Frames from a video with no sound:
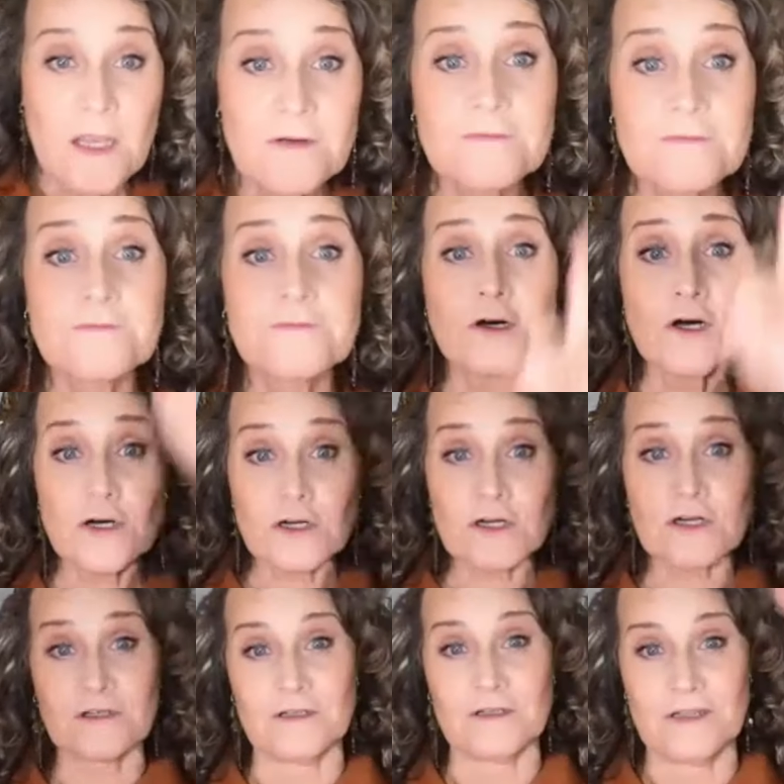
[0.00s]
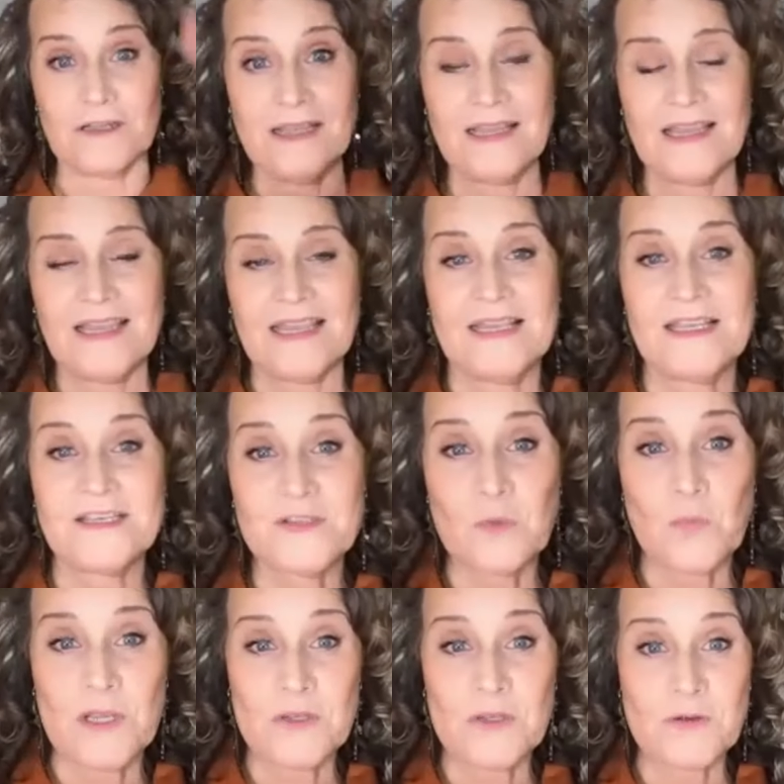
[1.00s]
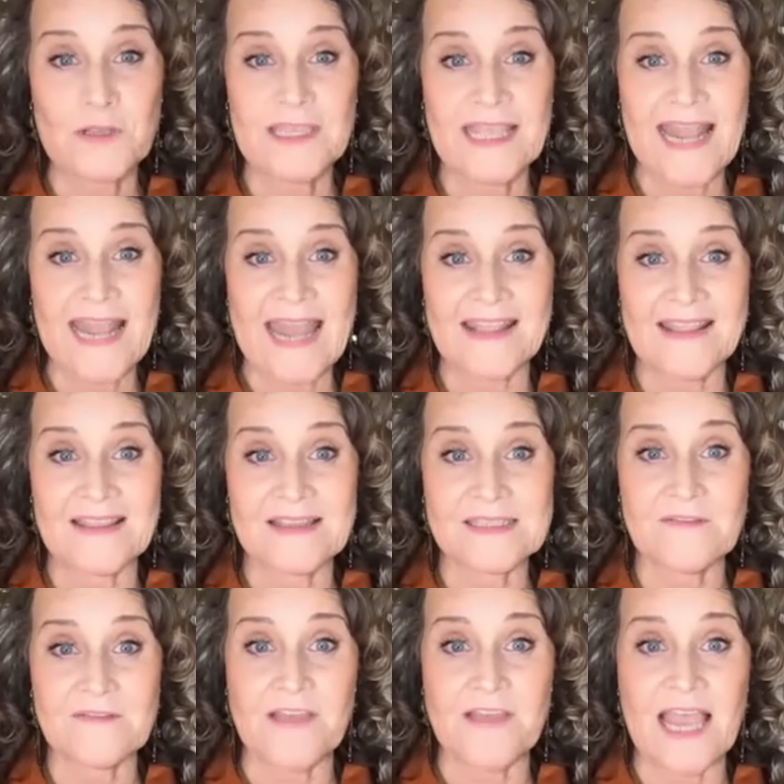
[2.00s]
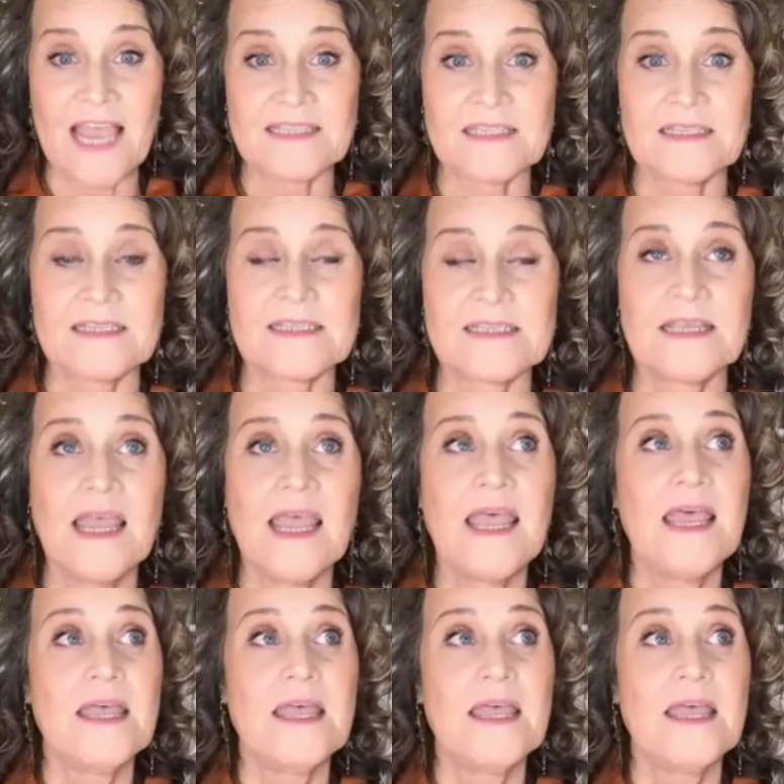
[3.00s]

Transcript: Vertical is the way you can get out of this the fastest.